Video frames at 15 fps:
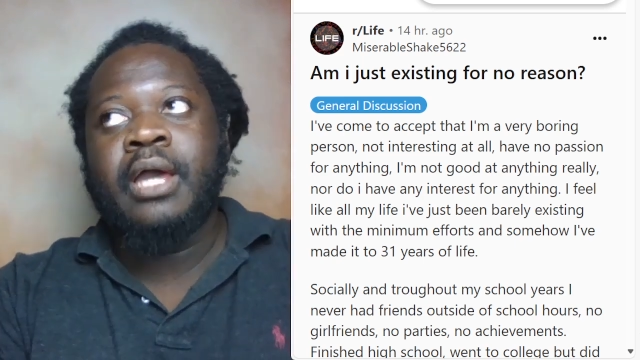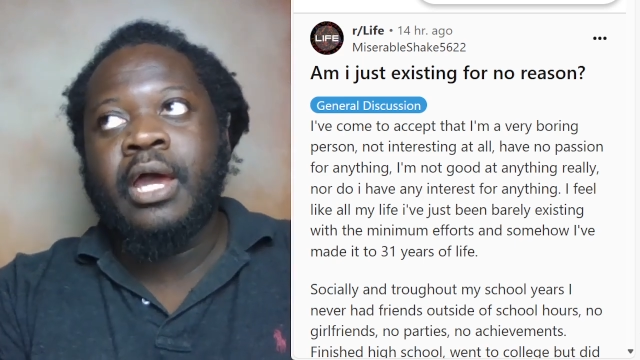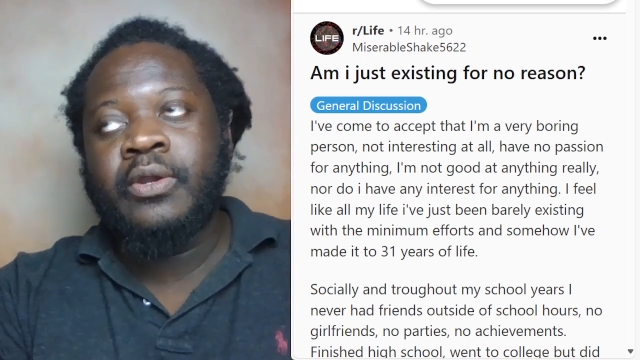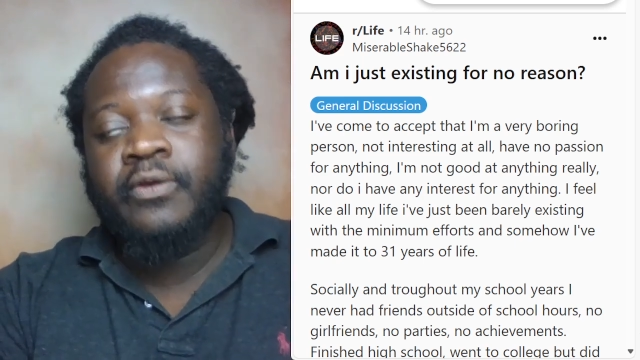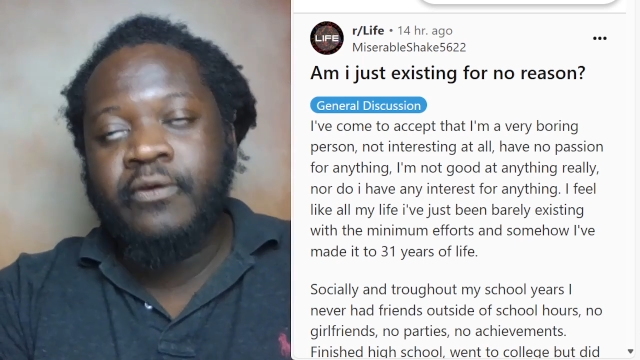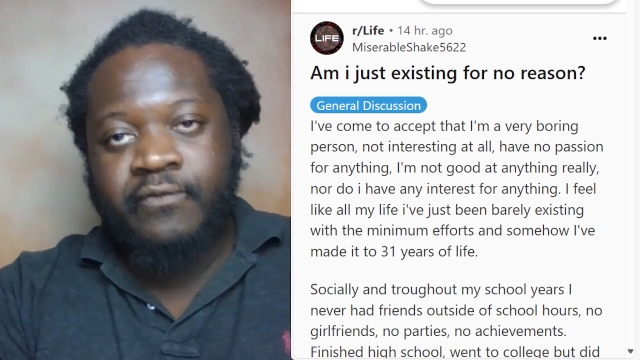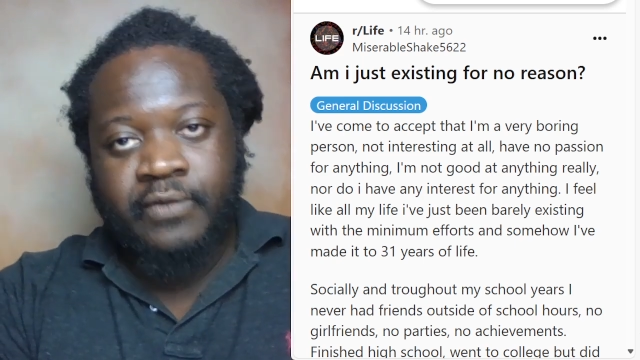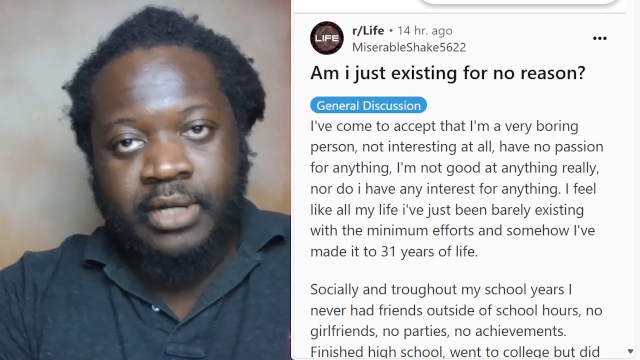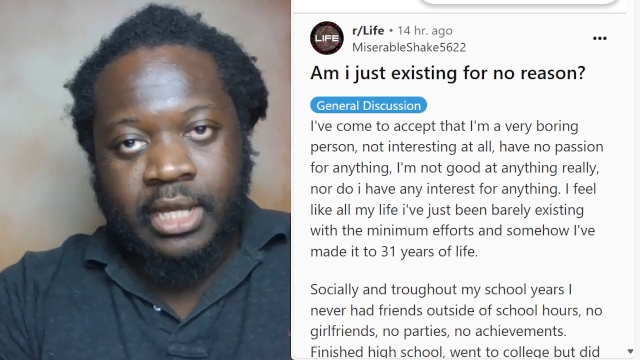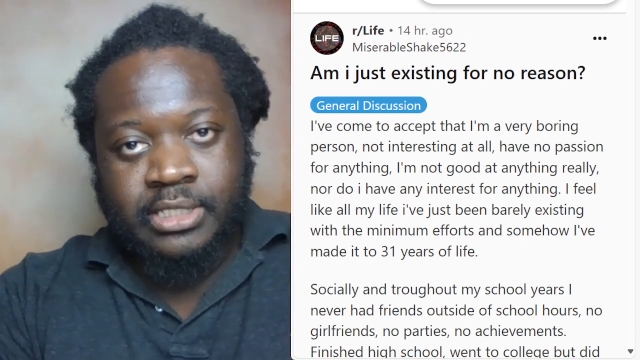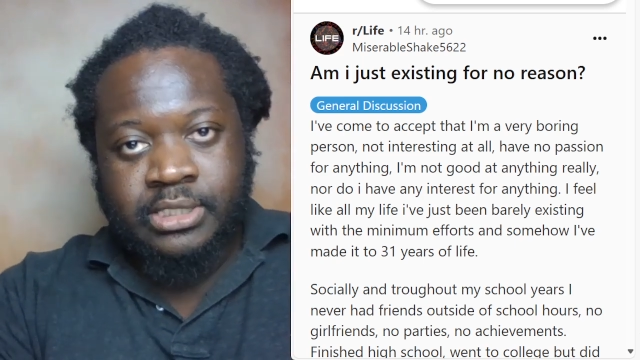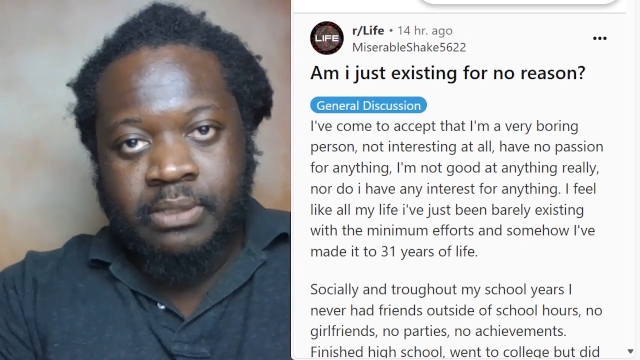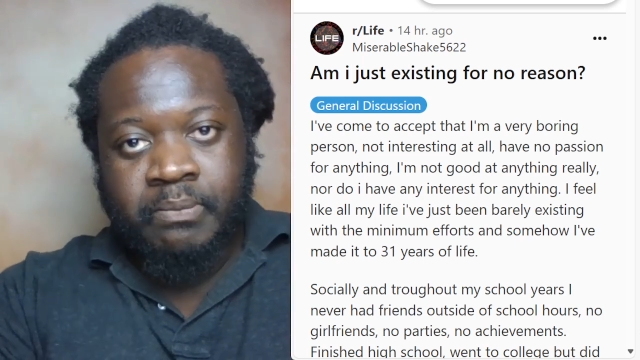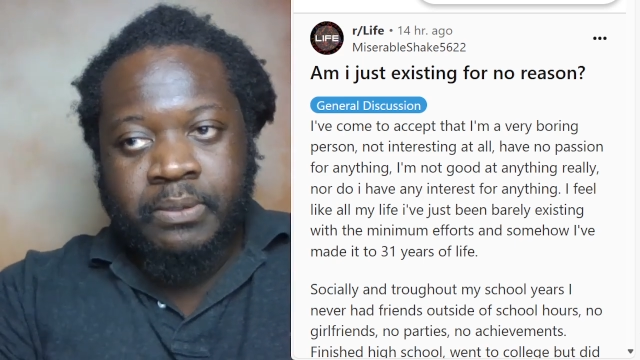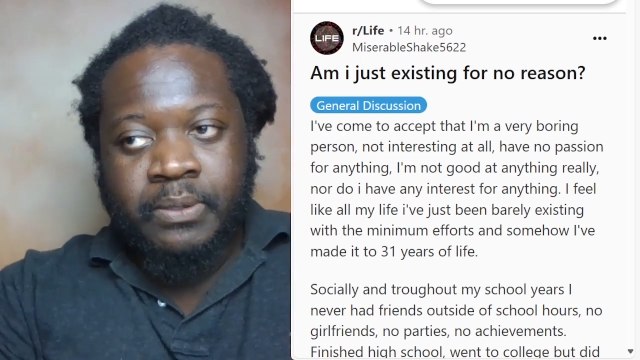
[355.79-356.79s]
I do feel
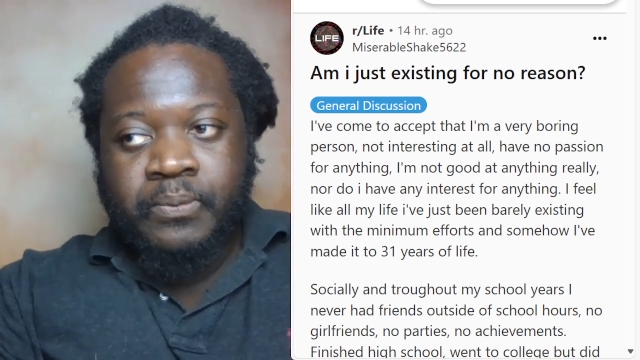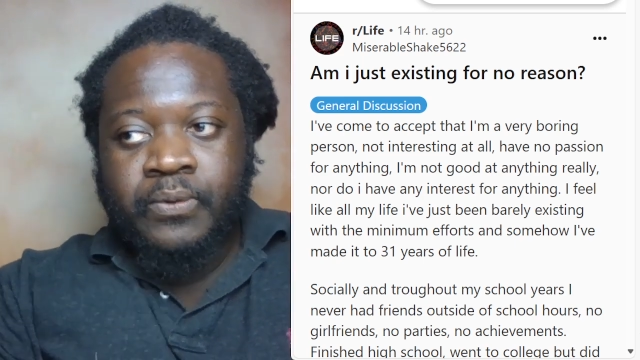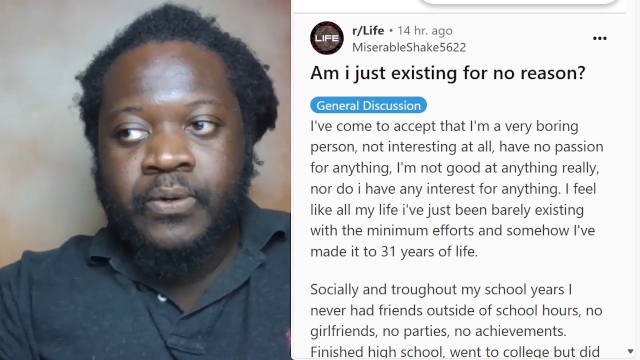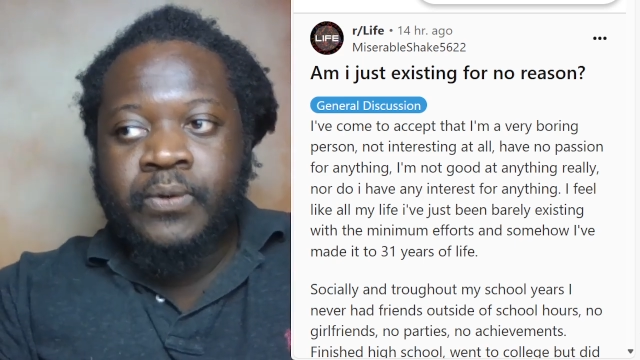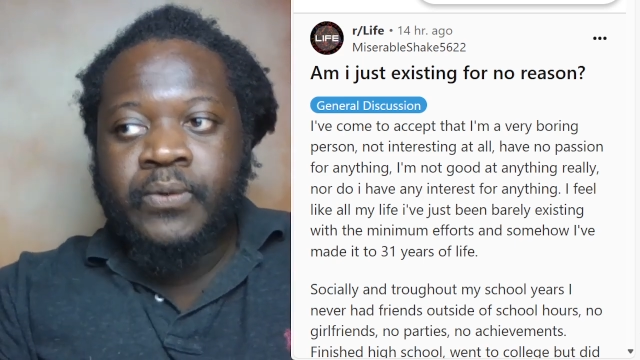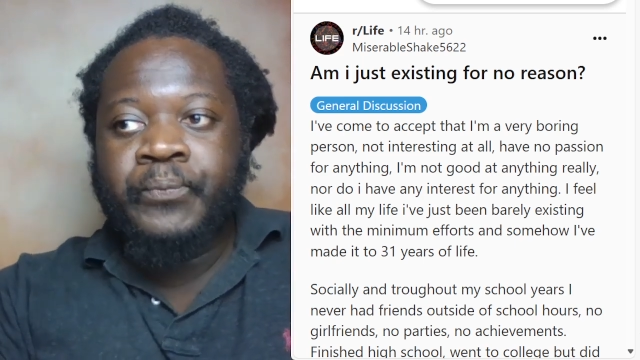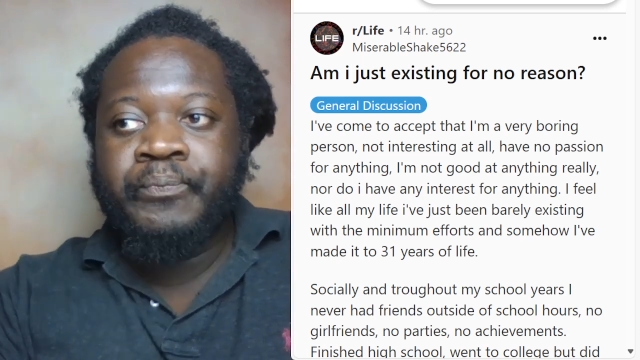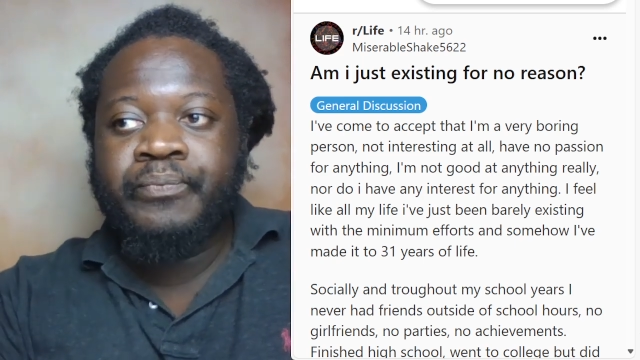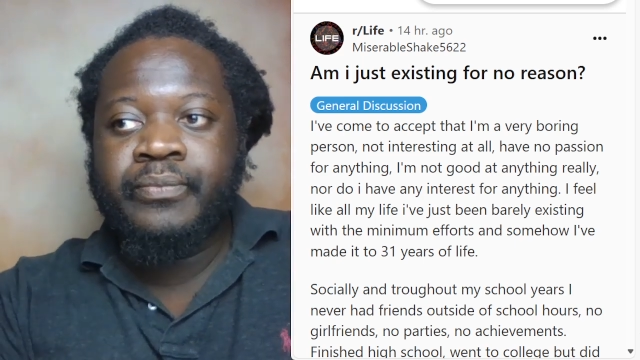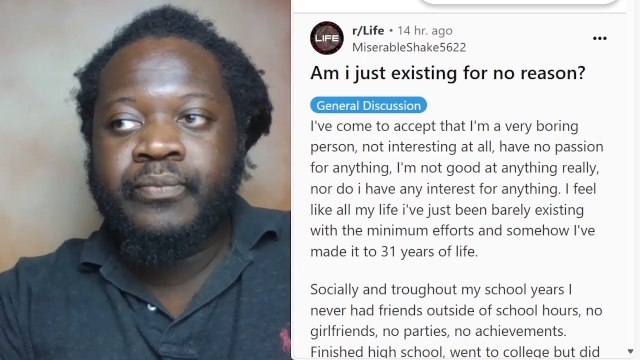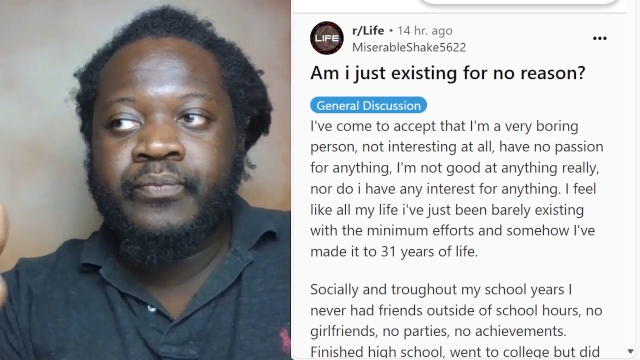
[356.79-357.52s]
like some people